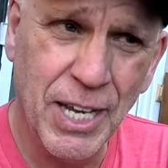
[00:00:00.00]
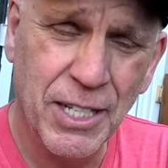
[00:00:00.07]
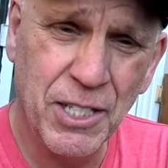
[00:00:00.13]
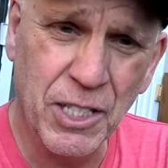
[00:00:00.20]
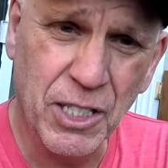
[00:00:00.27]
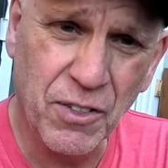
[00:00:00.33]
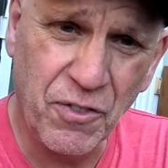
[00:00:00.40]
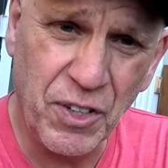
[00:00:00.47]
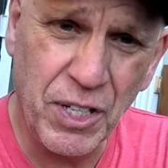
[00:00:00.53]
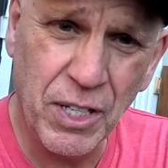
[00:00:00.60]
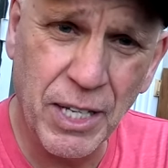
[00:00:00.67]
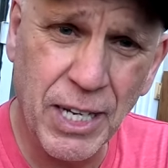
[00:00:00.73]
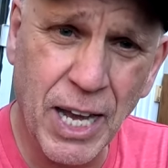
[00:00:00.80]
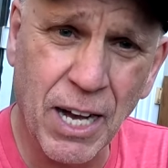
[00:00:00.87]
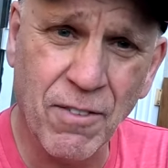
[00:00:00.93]
this
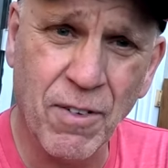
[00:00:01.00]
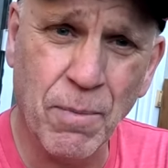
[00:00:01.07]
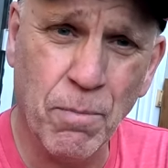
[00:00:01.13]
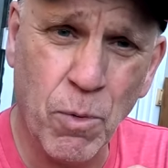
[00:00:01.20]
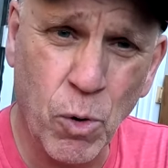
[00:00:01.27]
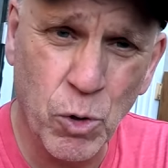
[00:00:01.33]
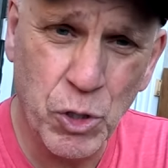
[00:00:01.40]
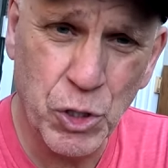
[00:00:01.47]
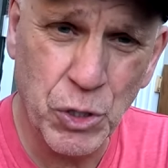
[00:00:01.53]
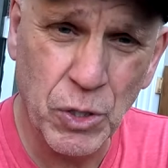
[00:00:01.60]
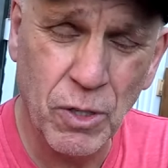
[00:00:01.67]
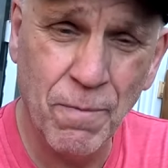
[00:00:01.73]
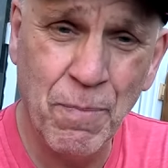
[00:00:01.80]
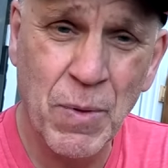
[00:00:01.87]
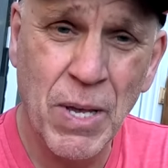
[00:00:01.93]
feeling of
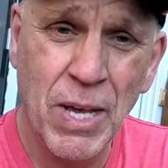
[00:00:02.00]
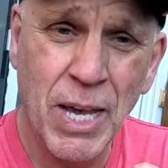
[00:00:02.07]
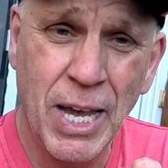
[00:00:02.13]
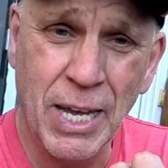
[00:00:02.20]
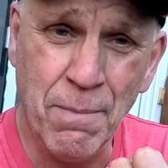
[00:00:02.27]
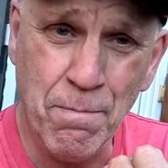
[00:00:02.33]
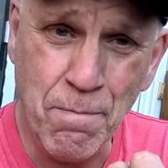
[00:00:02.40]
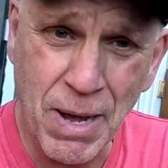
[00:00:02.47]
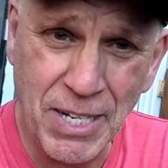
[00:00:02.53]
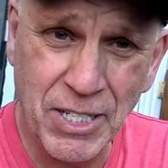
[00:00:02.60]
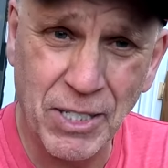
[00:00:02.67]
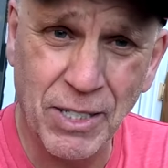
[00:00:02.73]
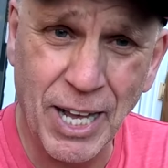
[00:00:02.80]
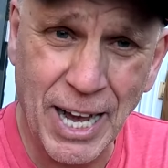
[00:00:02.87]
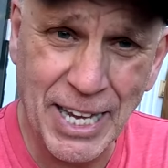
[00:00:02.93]
emotional and
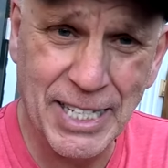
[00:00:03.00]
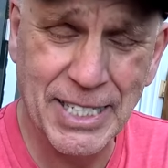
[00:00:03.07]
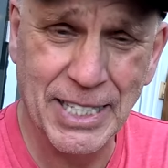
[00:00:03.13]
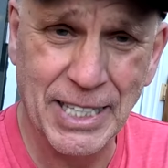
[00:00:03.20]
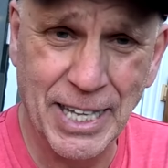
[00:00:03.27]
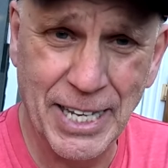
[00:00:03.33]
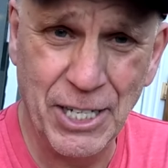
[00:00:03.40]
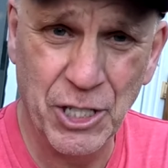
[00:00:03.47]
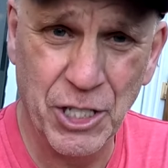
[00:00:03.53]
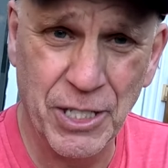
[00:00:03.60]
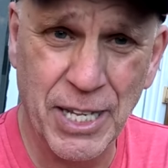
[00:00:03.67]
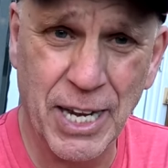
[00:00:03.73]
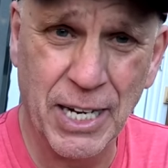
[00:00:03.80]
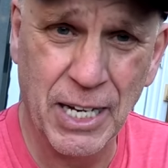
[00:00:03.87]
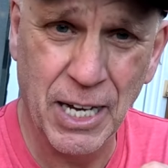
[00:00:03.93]
mental isolation
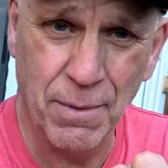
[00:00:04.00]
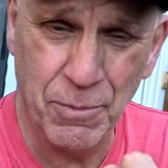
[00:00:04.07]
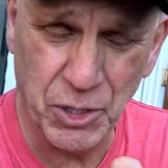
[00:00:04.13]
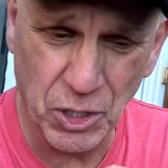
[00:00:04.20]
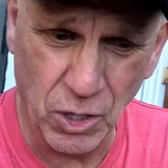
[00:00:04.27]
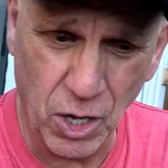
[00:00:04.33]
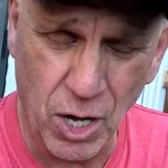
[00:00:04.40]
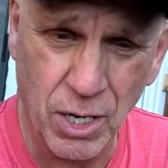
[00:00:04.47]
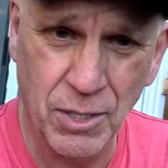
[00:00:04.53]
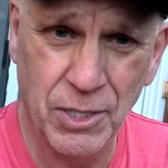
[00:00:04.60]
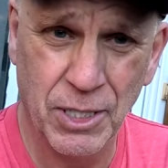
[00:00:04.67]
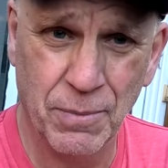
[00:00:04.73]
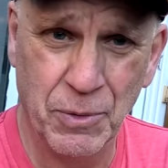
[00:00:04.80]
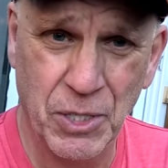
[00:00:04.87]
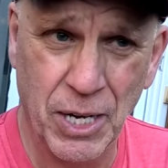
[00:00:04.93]
that comes along
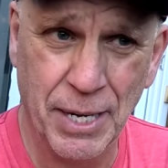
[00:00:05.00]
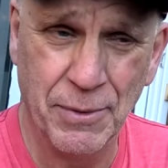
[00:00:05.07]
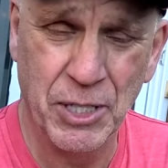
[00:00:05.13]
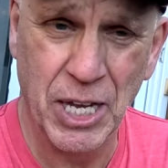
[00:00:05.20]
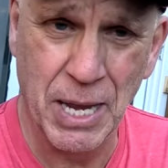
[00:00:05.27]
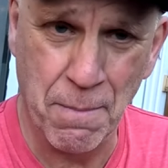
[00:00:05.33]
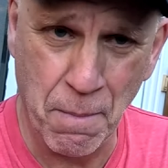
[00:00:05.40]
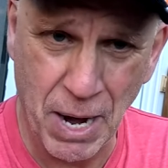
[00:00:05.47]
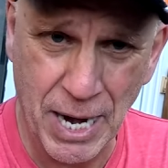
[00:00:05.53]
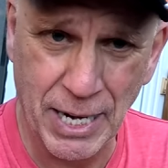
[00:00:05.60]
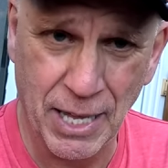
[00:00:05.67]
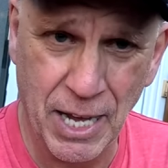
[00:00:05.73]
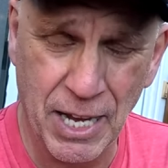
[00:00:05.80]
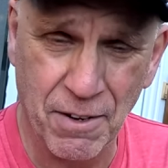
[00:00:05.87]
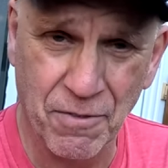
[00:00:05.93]
sometimes in my
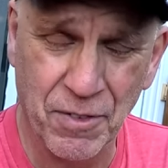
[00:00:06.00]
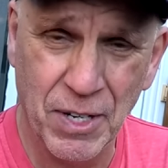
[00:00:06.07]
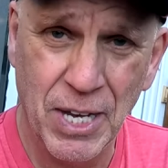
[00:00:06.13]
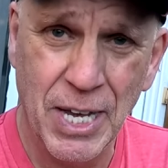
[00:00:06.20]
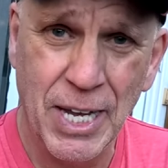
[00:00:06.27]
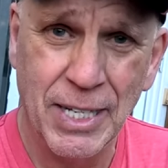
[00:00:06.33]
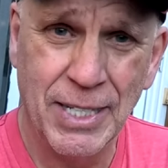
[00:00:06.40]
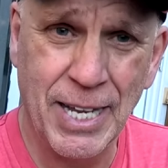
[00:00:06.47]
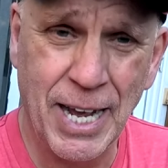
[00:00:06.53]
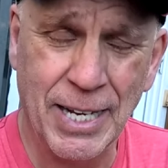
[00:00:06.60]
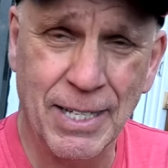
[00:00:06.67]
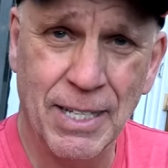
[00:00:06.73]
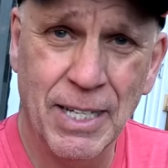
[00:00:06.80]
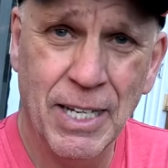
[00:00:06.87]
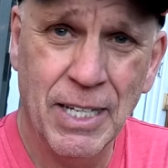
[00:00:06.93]
life that
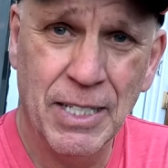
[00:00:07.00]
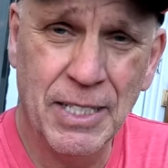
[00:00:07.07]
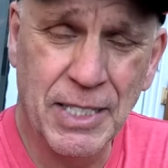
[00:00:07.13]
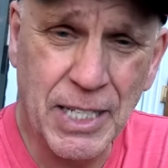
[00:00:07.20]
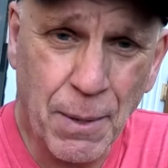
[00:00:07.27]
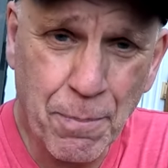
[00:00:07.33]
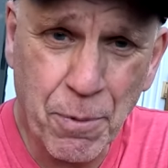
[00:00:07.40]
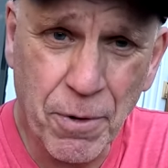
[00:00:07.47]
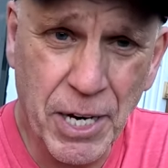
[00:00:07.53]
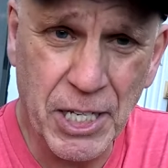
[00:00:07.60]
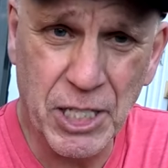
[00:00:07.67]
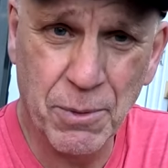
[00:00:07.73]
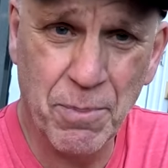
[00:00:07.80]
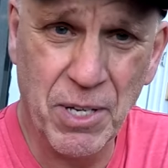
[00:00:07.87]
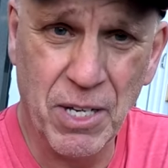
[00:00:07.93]

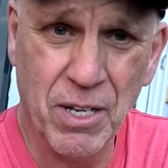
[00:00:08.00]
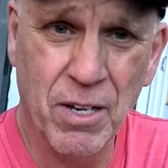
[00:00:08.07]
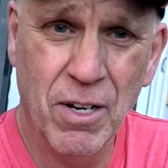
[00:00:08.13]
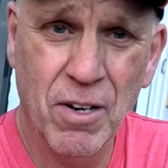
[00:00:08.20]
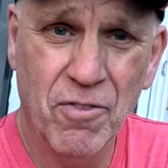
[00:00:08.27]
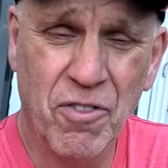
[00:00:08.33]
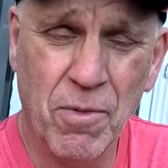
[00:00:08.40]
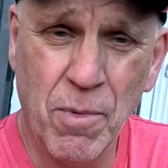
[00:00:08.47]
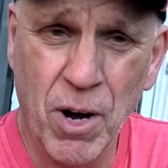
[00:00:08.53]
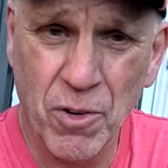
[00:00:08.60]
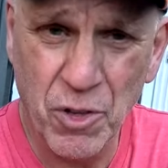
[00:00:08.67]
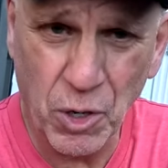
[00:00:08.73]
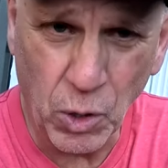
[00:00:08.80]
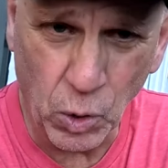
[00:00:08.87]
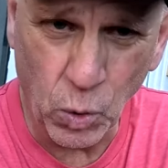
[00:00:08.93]
separates me from all
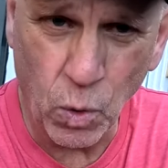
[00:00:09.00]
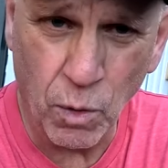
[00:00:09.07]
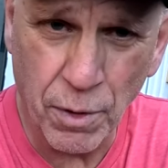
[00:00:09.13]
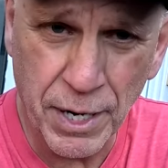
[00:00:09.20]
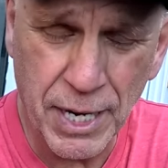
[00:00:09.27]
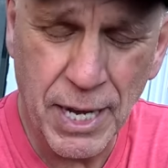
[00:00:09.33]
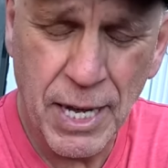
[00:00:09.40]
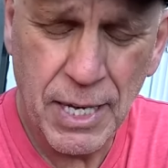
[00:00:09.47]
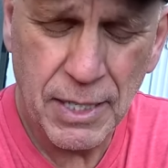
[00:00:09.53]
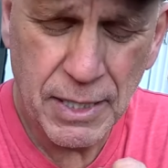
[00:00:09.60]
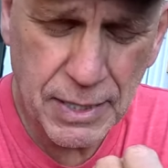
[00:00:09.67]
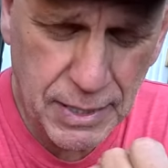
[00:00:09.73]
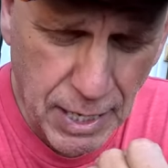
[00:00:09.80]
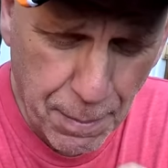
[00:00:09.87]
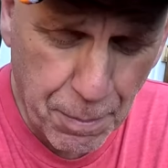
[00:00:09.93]
the glory,
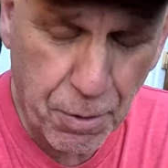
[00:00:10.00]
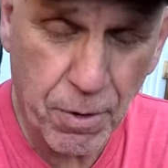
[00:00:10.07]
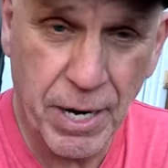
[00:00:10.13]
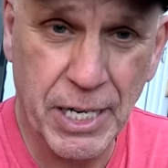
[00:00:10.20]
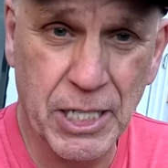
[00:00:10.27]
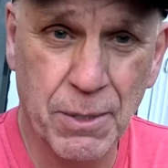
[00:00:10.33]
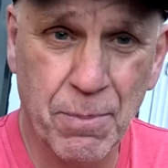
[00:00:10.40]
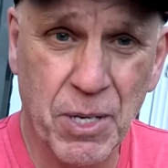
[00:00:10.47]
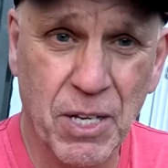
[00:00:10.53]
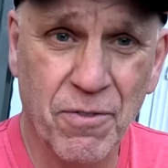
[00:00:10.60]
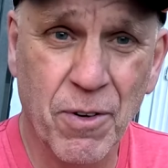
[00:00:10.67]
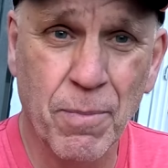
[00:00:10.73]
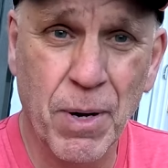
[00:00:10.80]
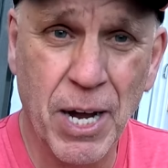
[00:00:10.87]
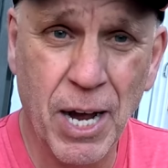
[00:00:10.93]
separates me
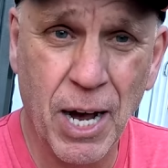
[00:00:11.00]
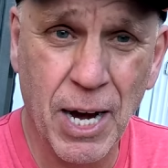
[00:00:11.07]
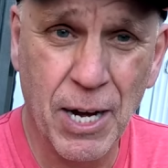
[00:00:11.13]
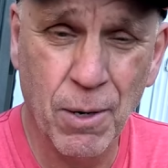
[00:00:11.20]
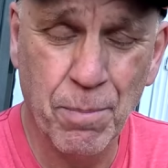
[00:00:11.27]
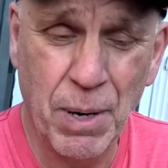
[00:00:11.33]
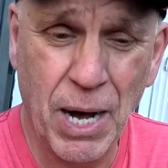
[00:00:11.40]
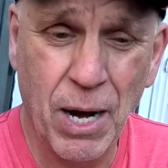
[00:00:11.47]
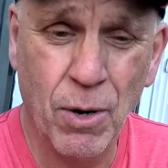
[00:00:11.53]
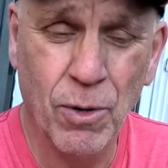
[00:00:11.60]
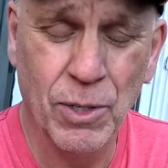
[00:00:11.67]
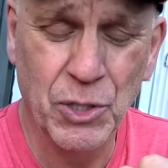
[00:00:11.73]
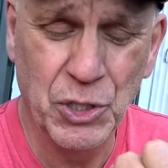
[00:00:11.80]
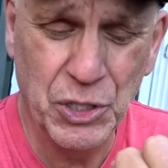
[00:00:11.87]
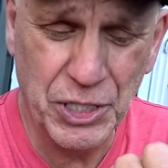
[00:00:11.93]
from my higher
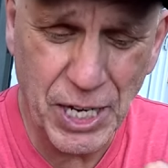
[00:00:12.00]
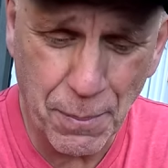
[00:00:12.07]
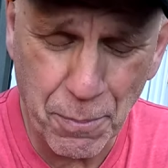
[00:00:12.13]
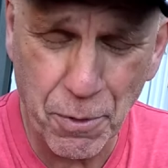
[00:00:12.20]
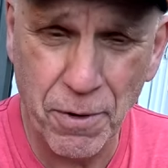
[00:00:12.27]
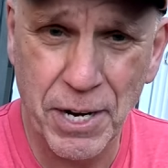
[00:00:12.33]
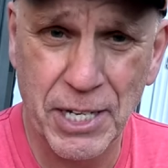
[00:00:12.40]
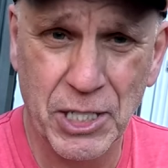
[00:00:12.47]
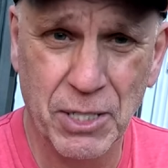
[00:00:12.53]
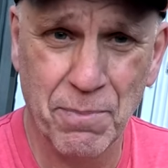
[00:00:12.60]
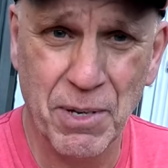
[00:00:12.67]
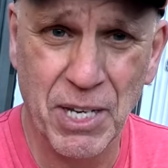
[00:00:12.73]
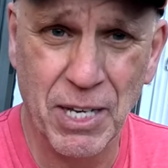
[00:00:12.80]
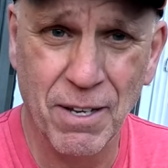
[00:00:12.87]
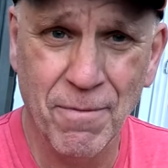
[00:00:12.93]
power, separates
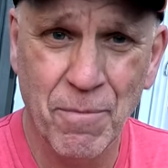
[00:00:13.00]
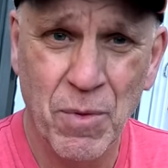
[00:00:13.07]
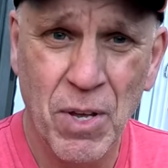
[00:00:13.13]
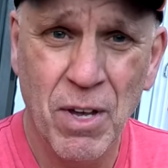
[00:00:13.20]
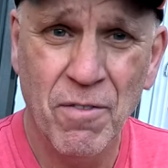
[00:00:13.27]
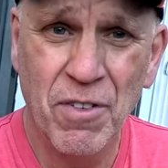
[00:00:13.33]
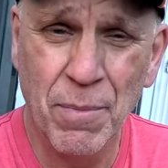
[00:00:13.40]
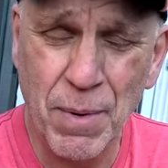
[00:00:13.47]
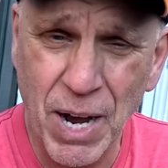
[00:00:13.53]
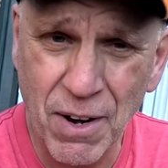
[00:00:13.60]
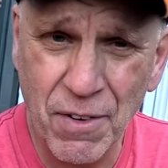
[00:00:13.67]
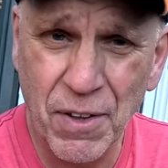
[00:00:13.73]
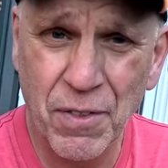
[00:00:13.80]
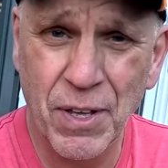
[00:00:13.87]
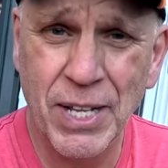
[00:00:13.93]
me from
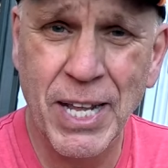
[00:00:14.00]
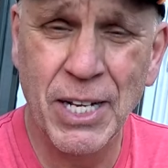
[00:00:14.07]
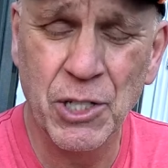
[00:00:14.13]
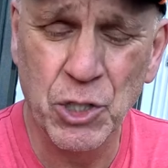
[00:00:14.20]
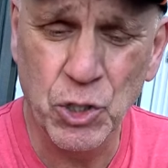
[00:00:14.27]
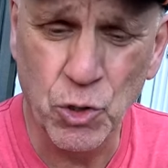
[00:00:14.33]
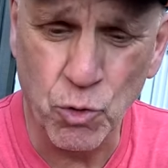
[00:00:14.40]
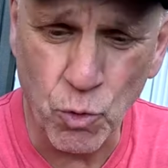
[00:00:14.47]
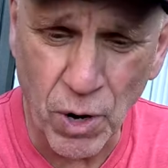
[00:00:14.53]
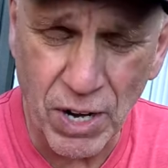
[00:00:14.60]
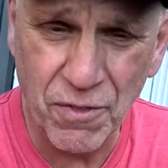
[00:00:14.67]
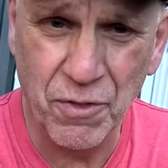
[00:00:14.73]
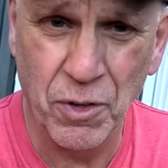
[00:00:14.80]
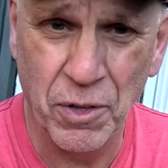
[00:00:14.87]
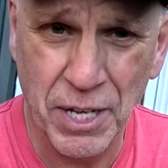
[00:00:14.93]
everything that is
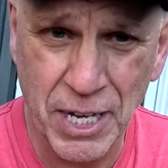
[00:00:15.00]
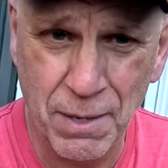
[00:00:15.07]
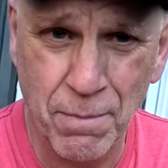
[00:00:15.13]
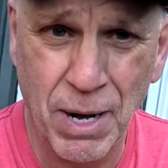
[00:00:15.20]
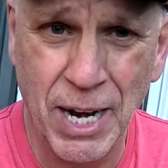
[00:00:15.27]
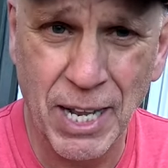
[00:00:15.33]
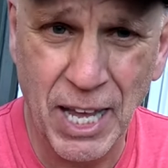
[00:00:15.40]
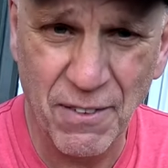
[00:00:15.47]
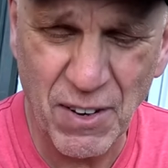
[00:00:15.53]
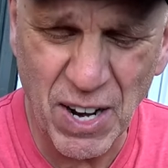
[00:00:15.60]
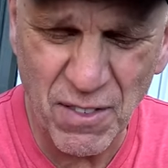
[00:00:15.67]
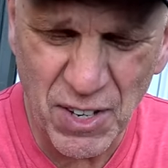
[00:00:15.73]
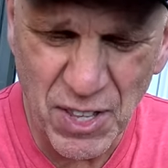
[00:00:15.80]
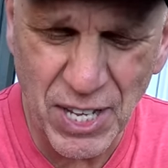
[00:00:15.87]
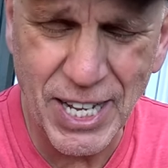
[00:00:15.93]
grateful in my life,
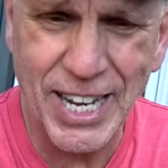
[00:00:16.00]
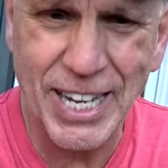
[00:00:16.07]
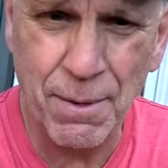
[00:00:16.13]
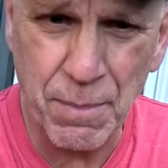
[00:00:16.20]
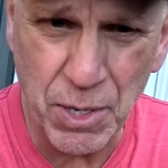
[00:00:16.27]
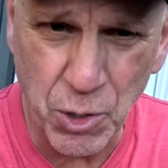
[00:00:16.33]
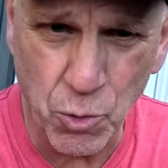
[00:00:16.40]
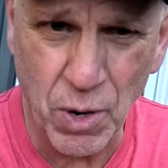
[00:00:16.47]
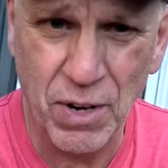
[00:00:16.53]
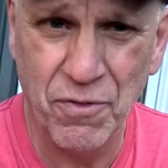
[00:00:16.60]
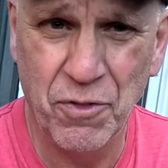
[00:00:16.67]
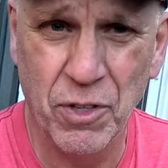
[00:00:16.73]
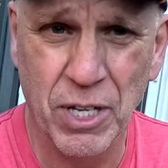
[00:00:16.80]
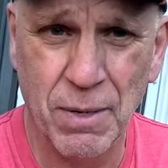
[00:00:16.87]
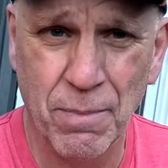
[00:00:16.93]
everything I can be
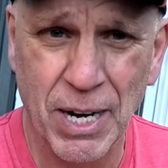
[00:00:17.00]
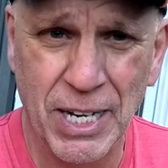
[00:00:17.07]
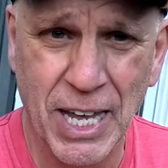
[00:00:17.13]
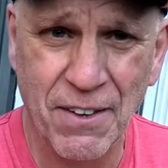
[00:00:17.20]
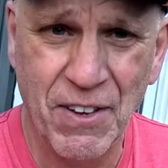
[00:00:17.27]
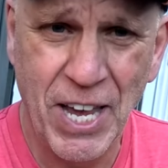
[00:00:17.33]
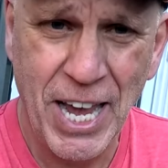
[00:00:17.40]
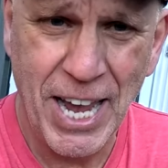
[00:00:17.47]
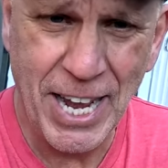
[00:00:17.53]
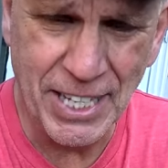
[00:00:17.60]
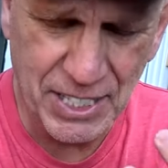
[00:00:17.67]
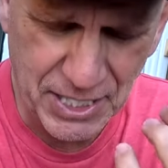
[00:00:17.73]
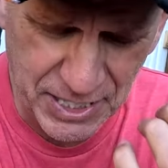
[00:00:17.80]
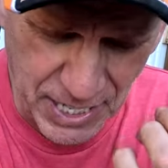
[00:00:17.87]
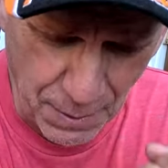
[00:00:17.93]
grateful in my life. It
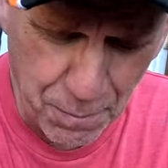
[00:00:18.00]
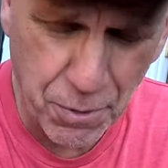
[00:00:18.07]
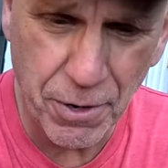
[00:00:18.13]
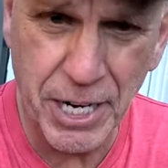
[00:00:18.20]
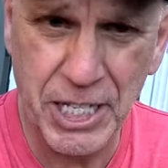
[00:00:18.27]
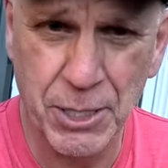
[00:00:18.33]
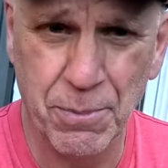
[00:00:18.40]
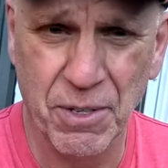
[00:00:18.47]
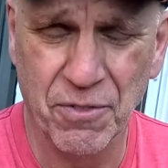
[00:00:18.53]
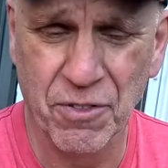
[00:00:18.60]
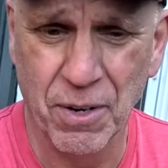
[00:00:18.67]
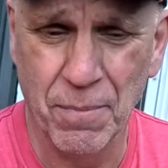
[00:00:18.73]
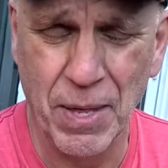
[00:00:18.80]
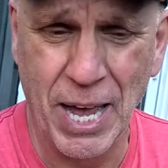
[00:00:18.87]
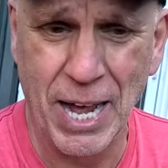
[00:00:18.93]
separates me
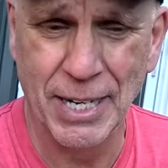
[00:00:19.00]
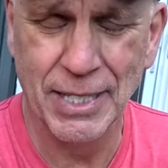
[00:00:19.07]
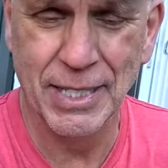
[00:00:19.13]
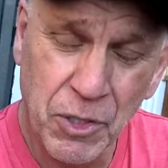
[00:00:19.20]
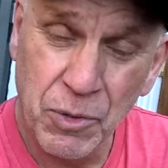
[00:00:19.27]
from that.